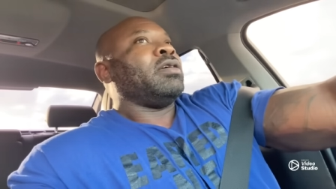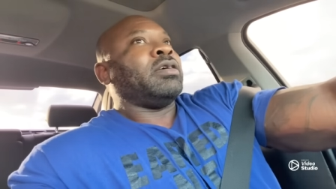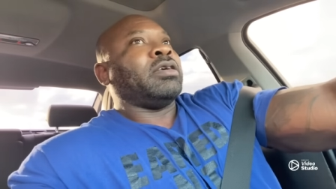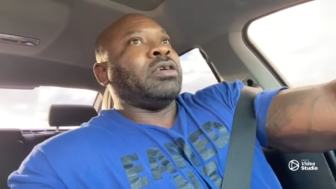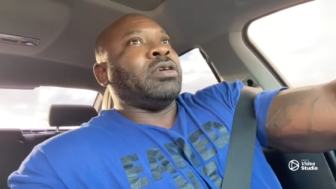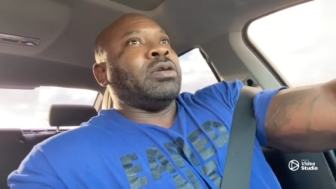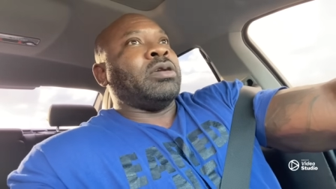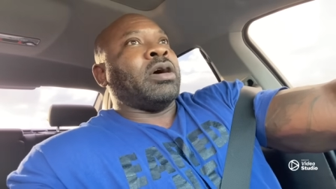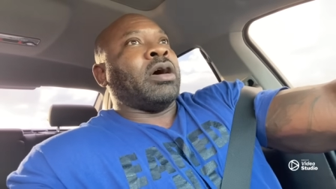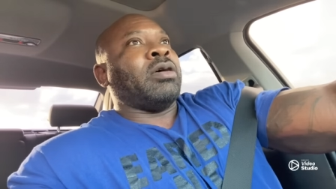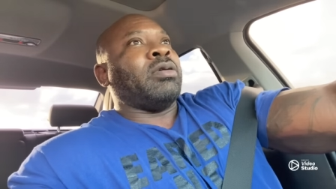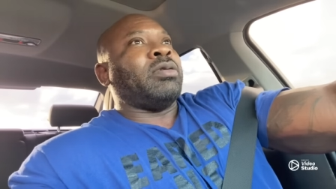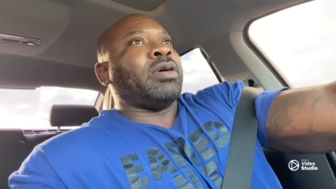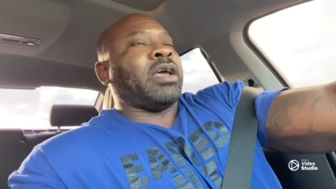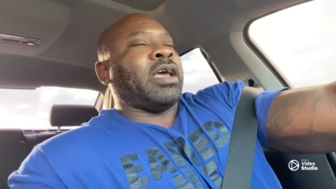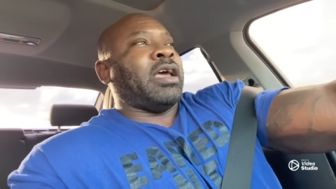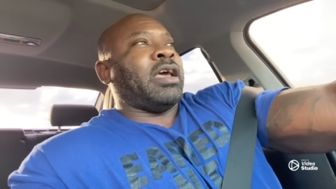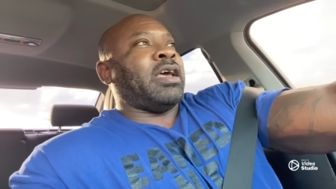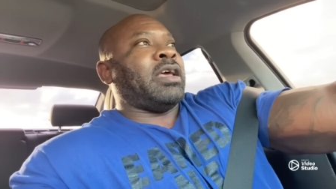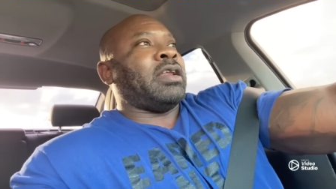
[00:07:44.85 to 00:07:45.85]
you know,
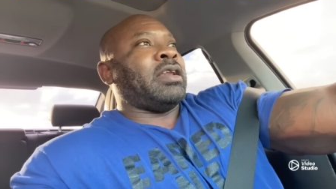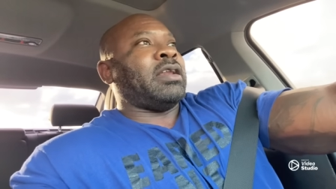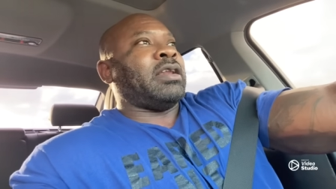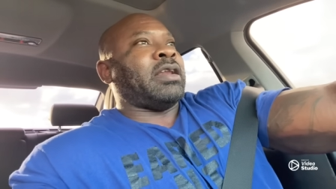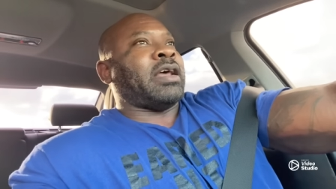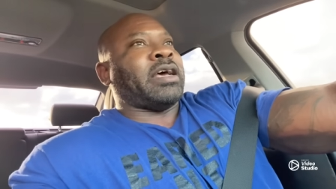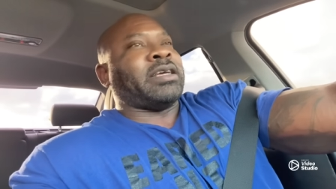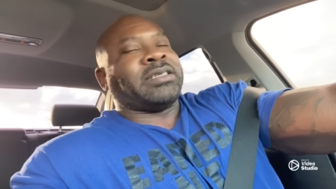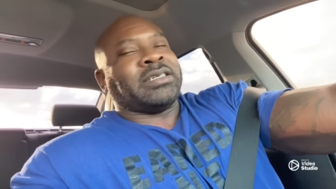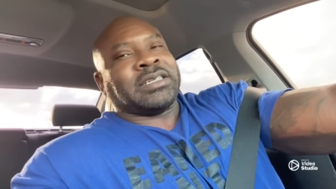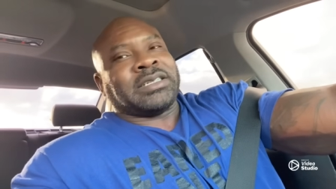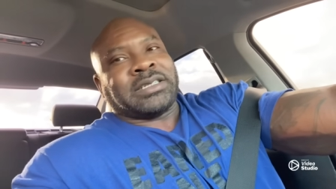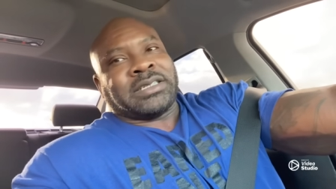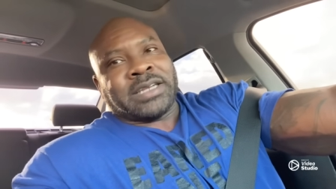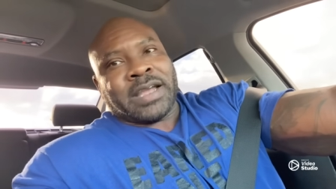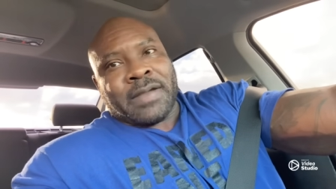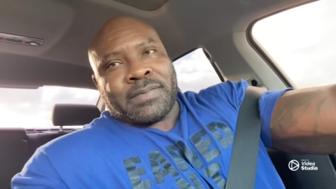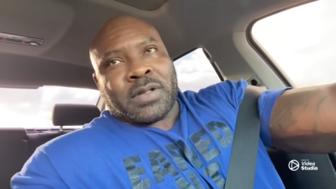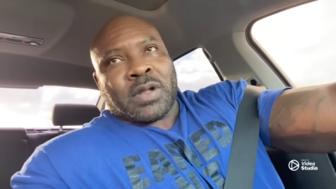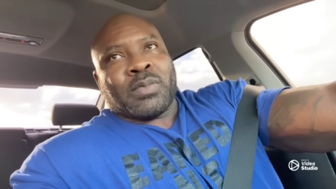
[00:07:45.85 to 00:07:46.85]
and that's
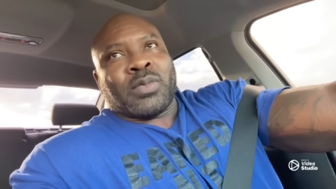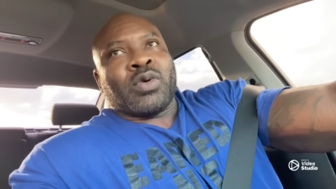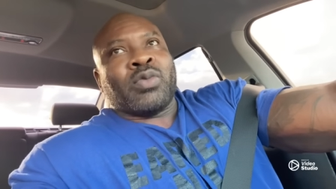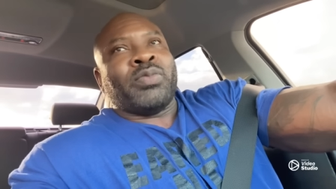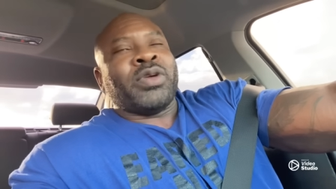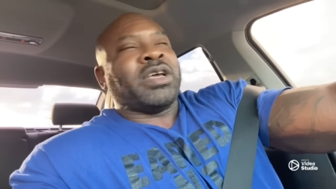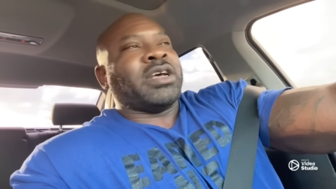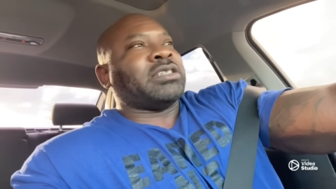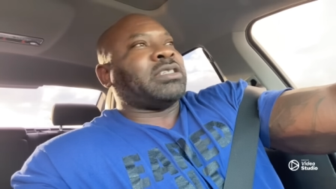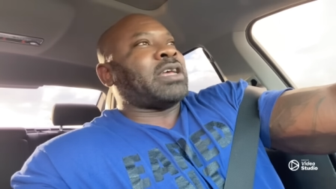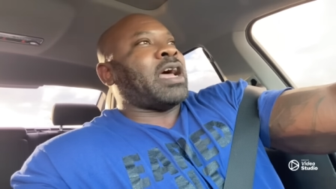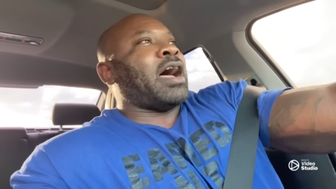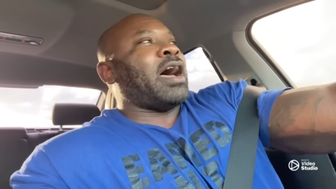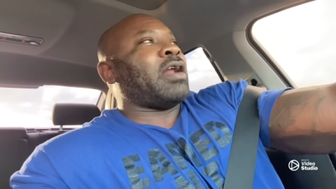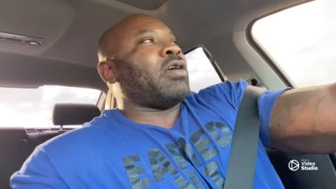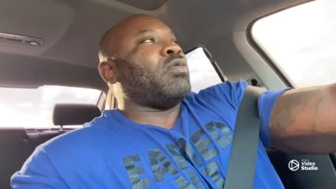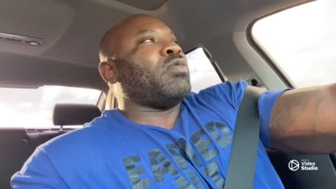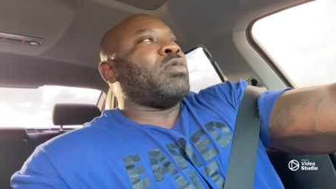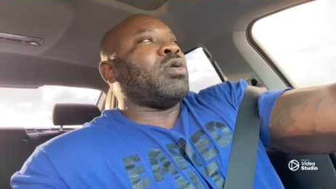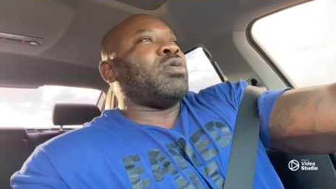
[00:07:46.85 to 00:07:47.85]
acceptable because I
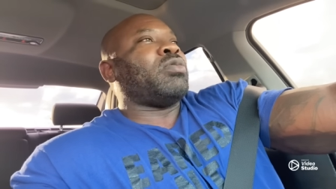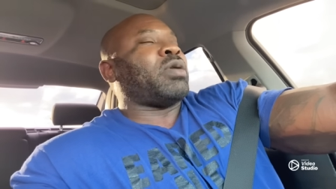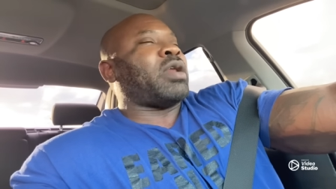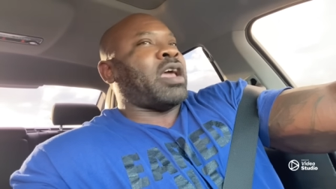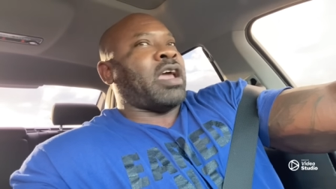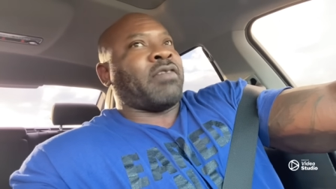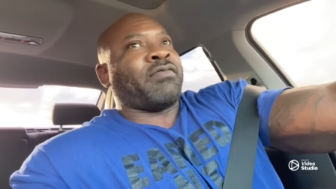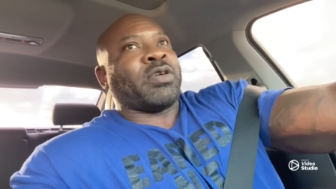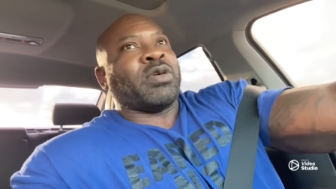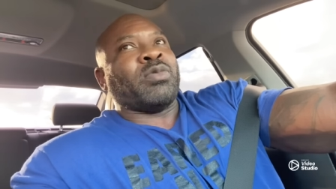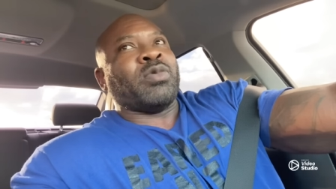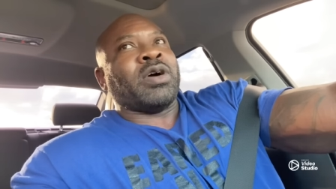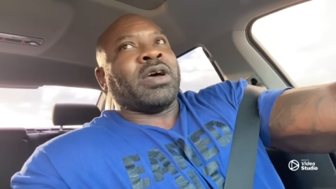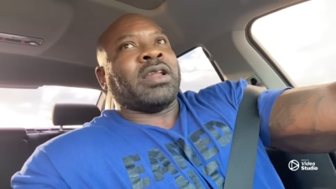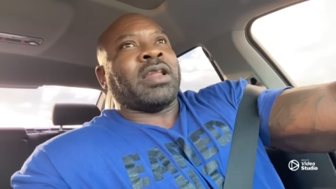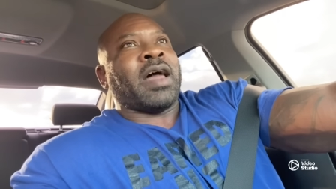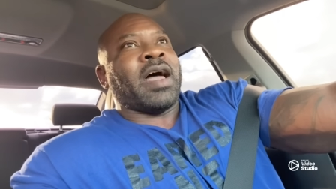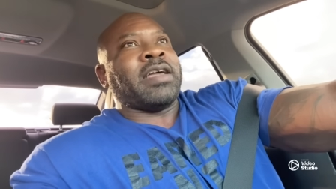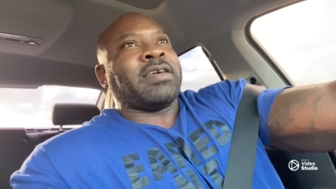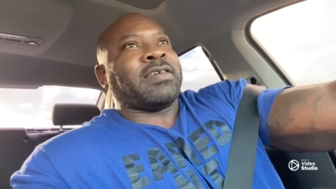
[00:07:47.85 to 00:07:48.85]
don't want
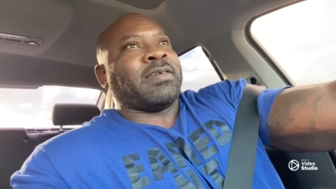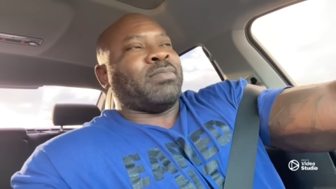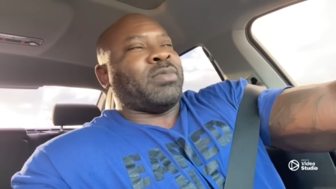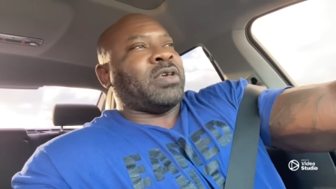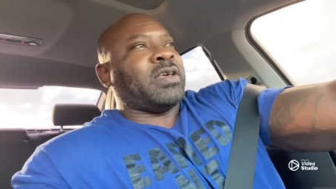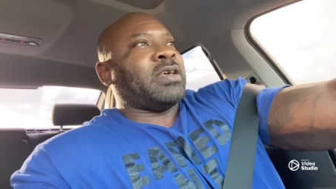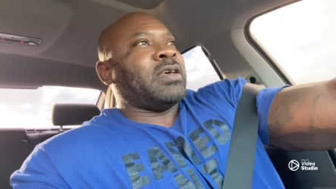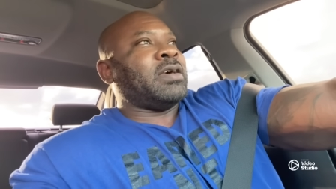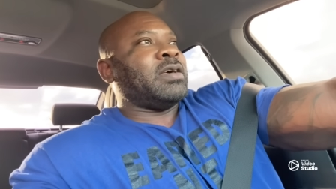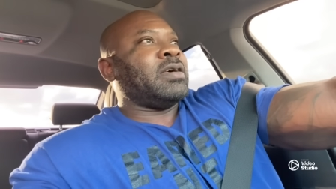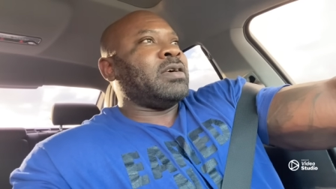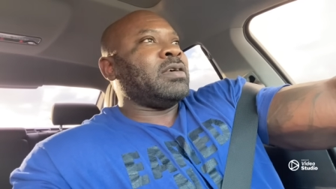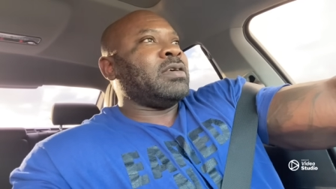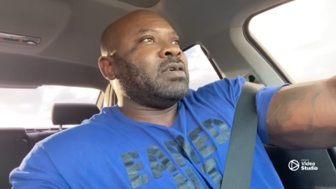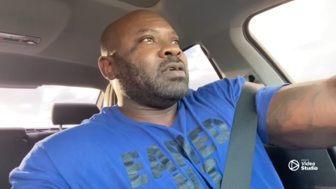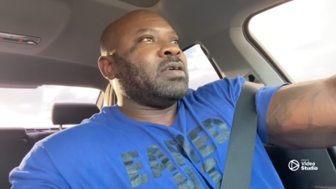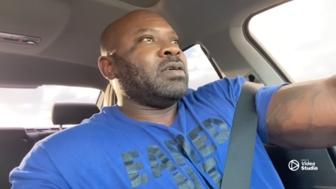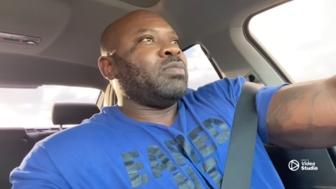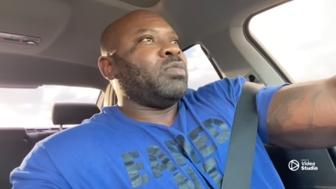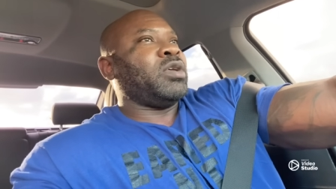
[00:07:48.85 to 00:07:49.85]
everyone liking me
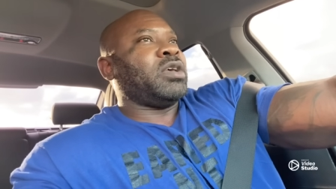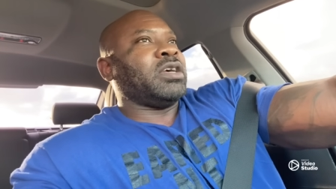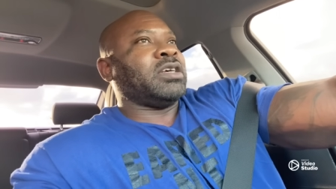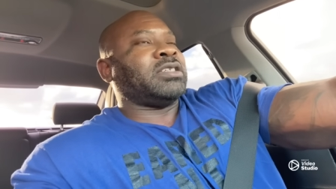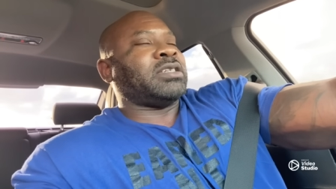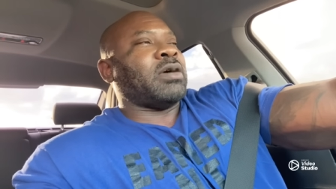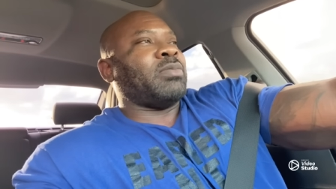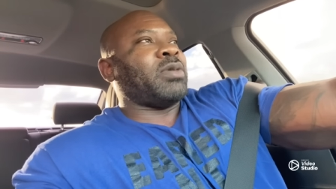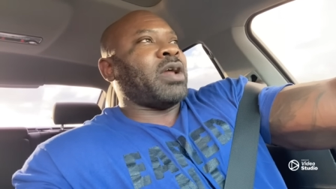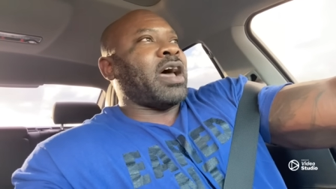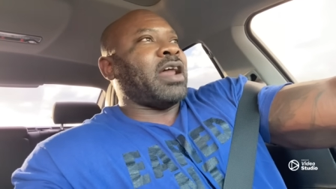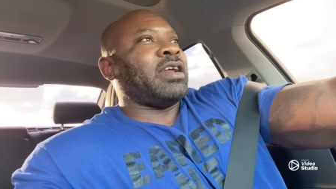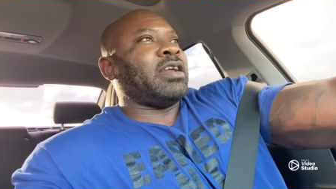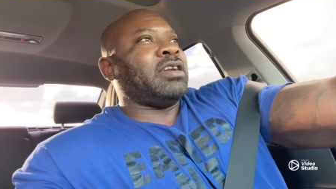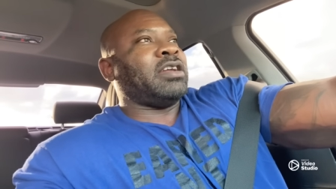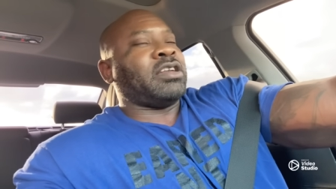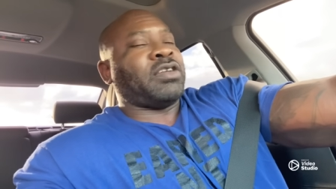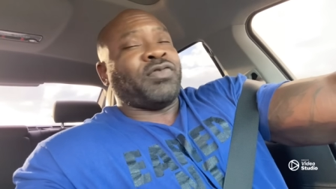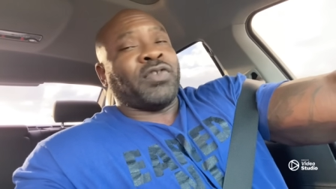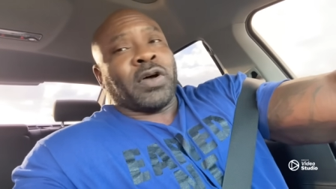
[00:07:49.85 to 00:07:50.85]
because I'm not in
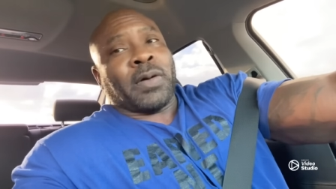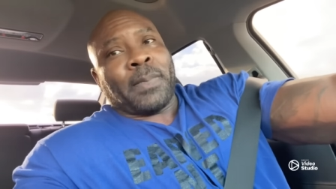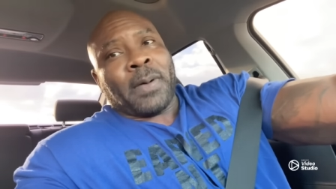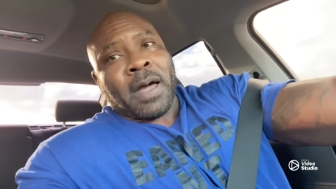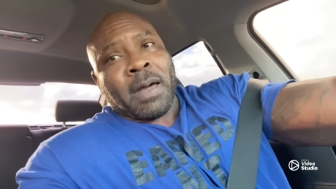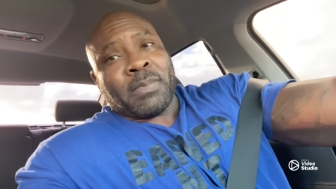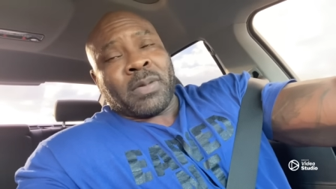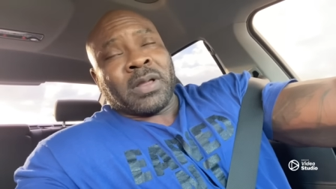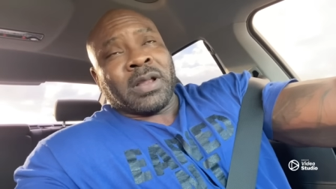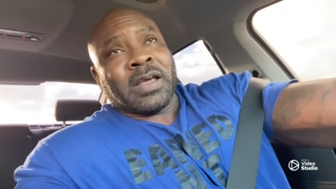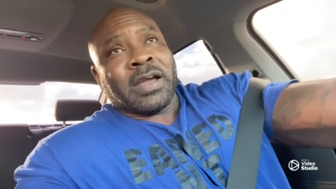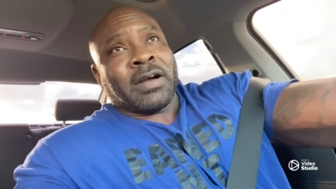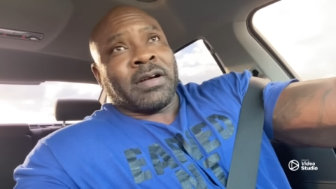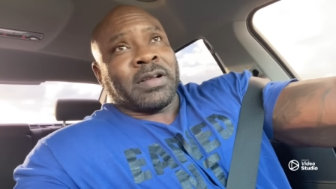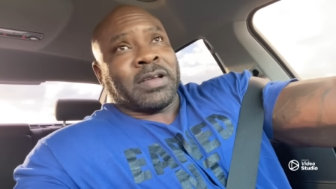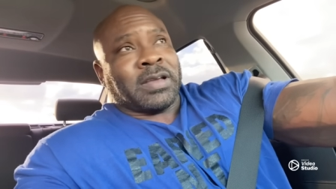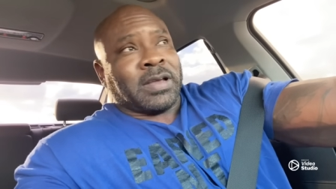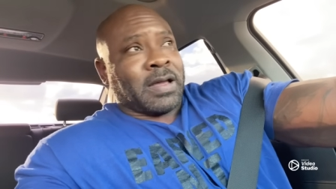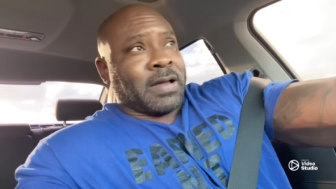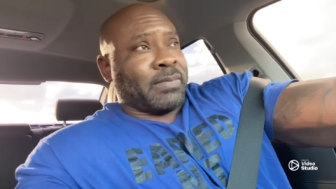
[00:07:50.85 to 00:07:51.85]
this for a
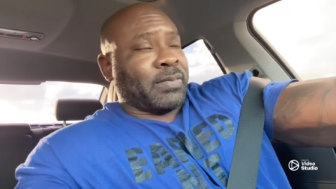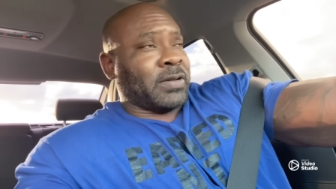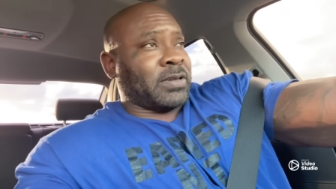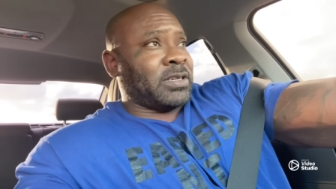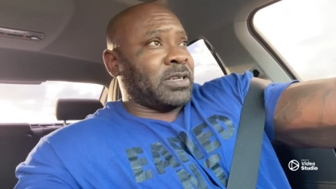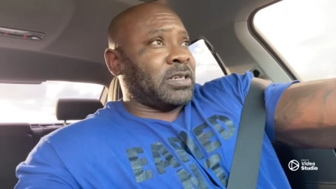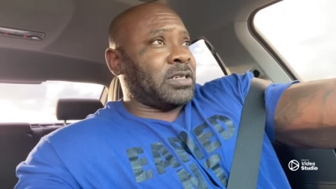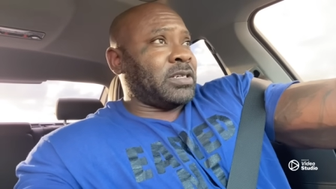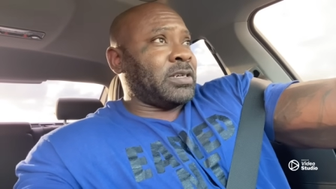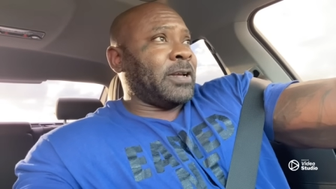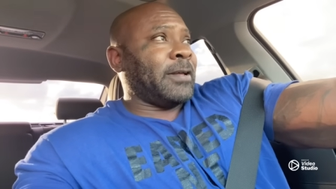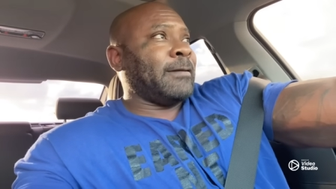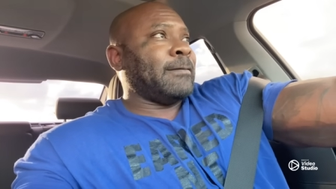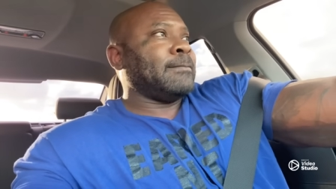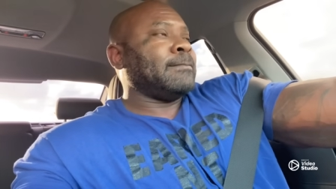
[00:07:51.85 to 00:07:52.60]
popularity competition.